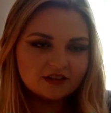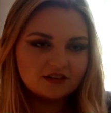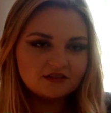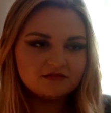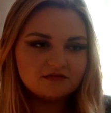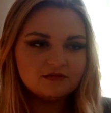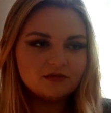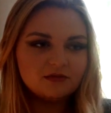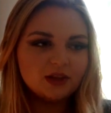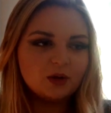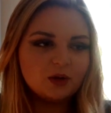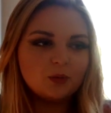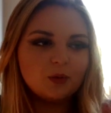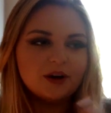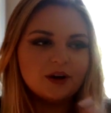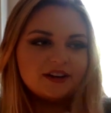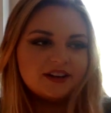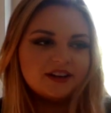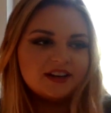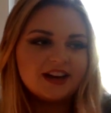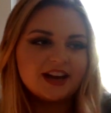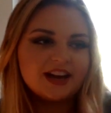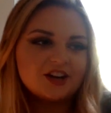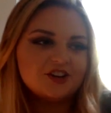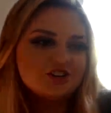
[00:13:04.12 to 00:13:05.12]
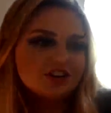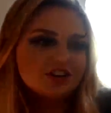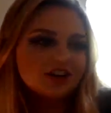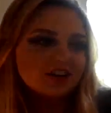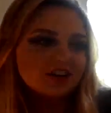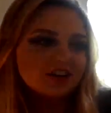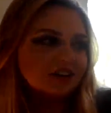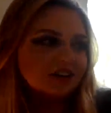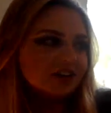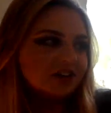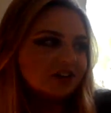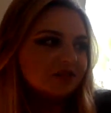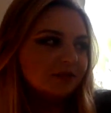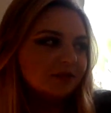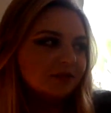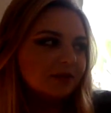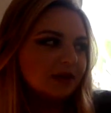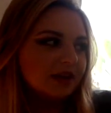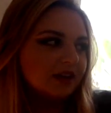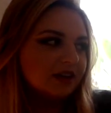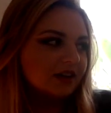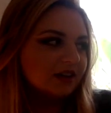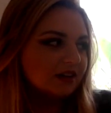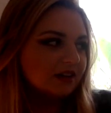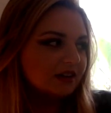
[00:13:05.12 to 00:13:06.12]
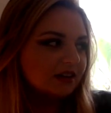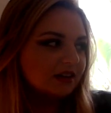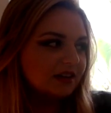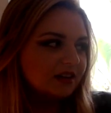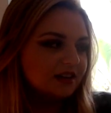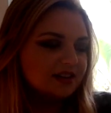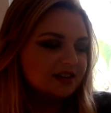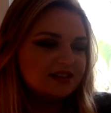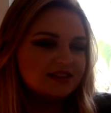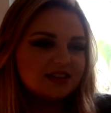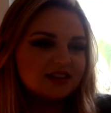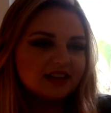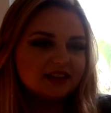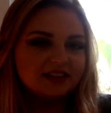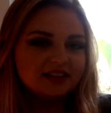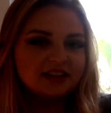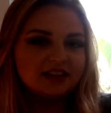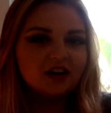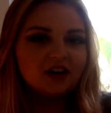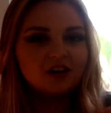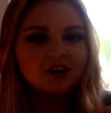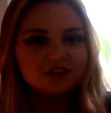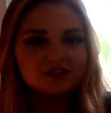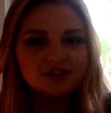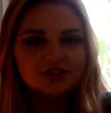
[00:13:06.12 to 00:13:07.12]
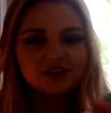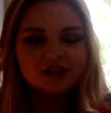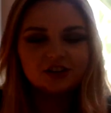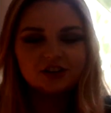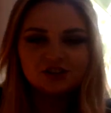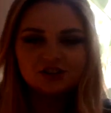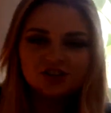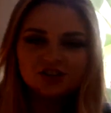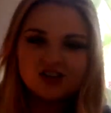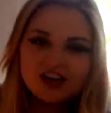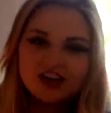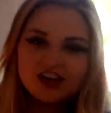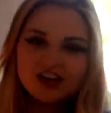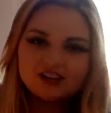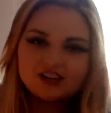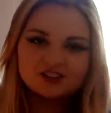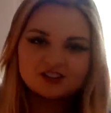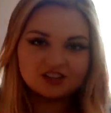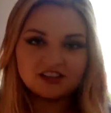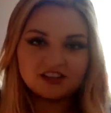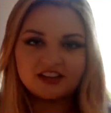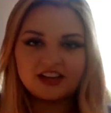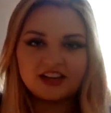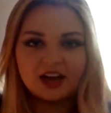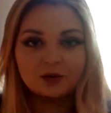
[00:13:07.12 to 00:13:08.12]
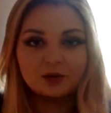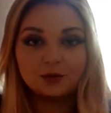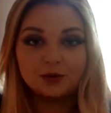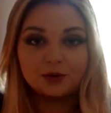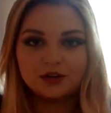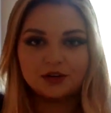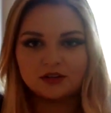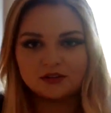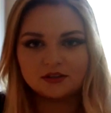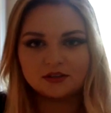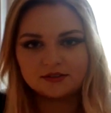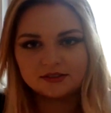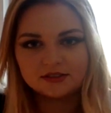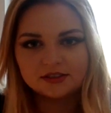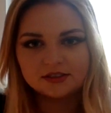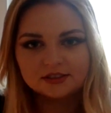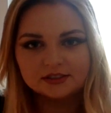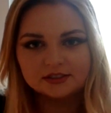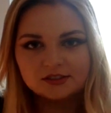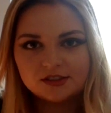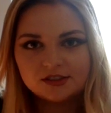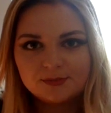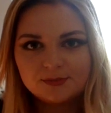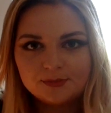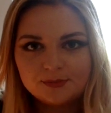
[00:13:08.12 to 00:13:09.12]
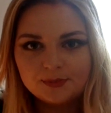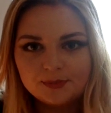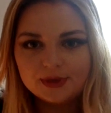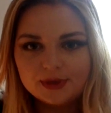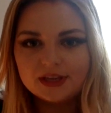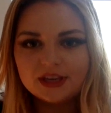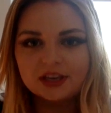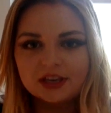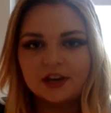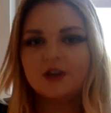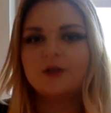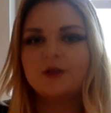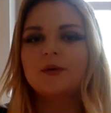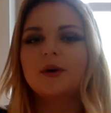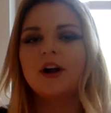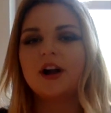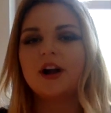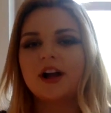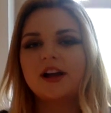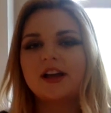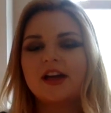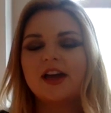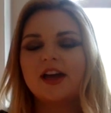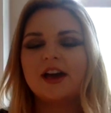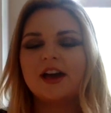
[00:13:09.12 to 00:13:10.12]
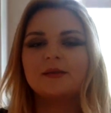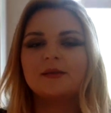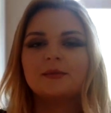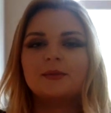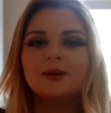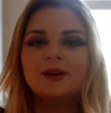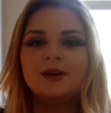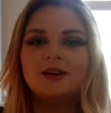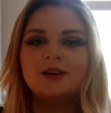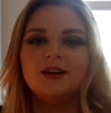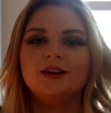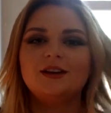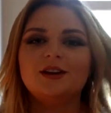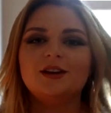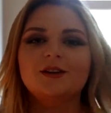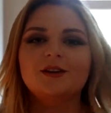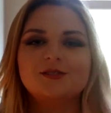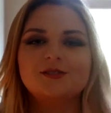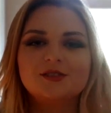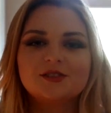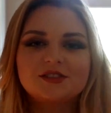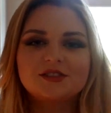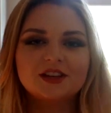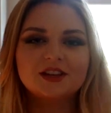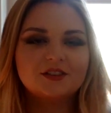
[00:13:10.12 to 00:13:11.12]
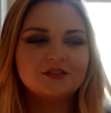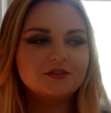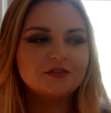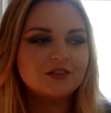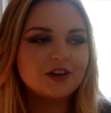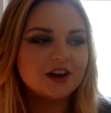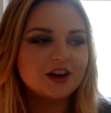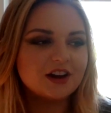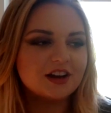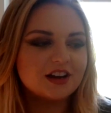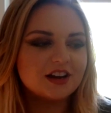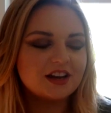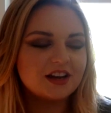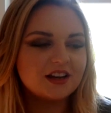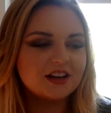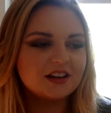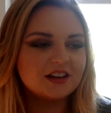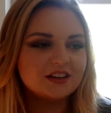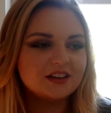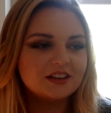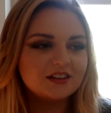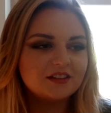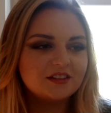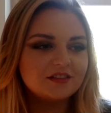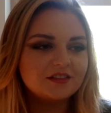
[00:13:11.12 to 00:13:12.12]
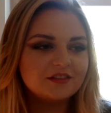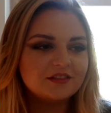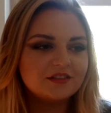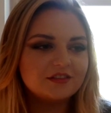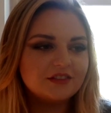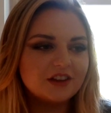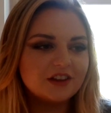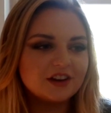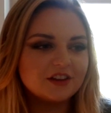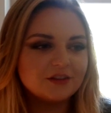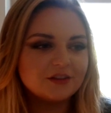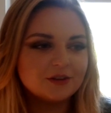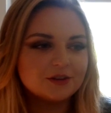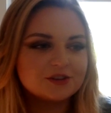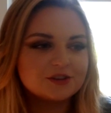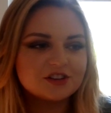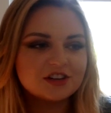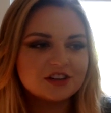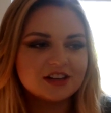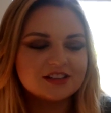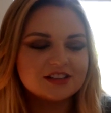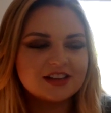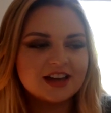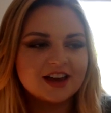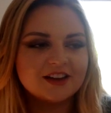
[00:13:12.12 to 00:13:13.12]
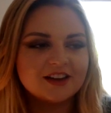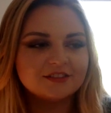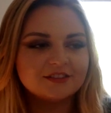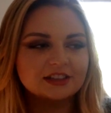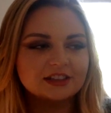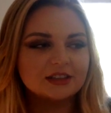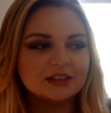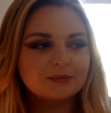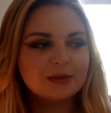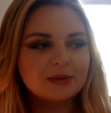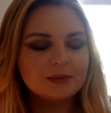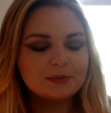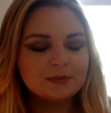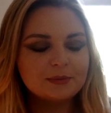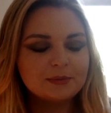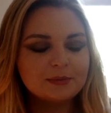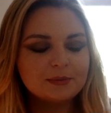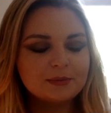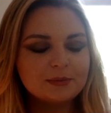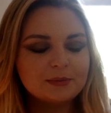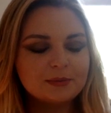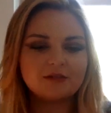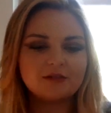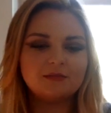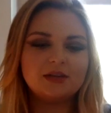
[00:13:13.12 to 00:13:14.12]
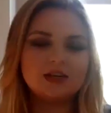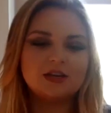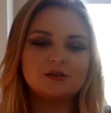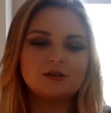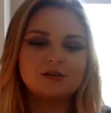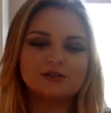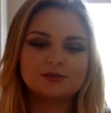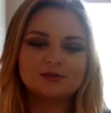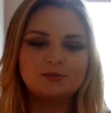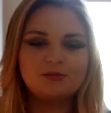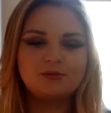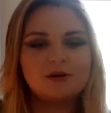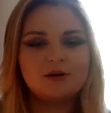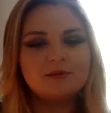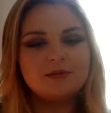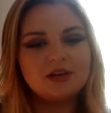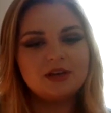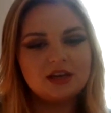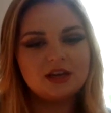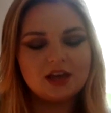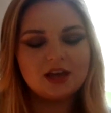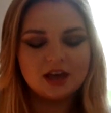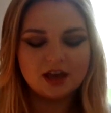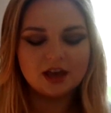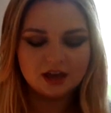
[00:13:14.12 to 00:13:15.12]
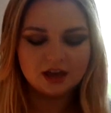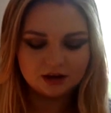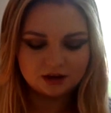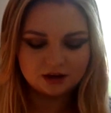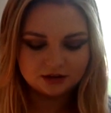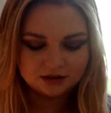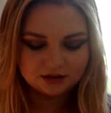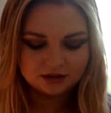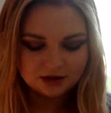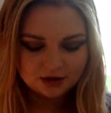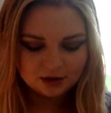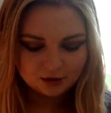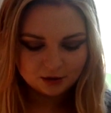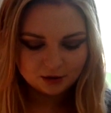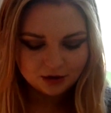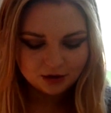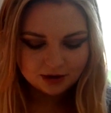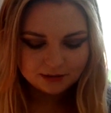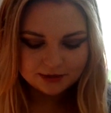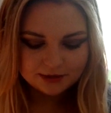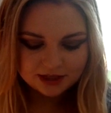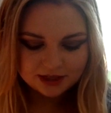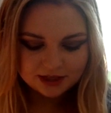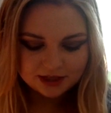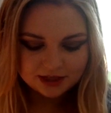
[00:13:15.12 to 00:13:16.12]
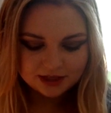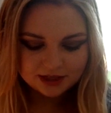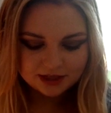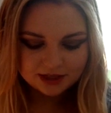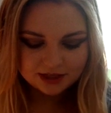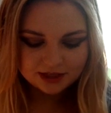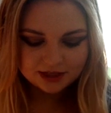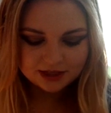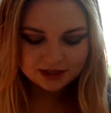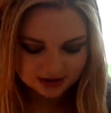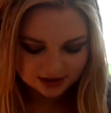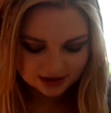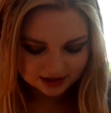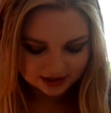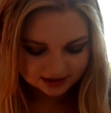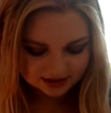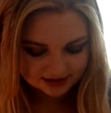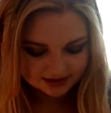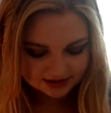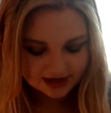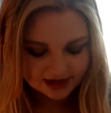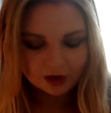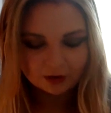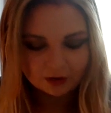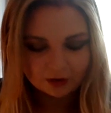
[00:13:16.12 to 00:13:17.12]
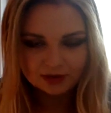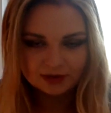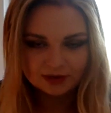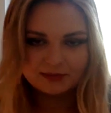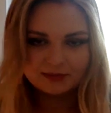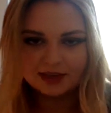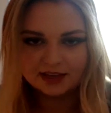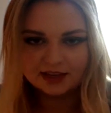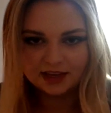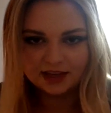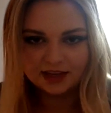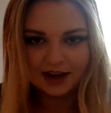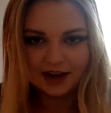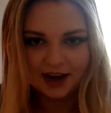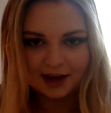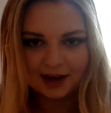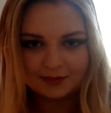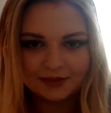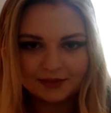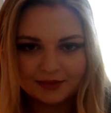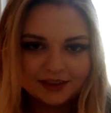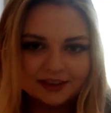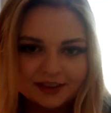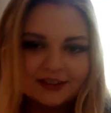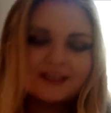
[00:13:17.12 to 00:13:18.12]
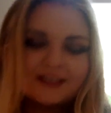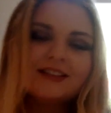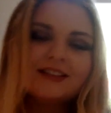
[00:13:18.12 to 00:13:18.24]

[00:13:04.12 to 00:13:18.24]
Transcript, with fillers: like one connection could have been slightly altered or changed and like I wouldn't be here where I am you know so it's like very very fortunate to have like people around me who support me and want me to do these things and help me make it happen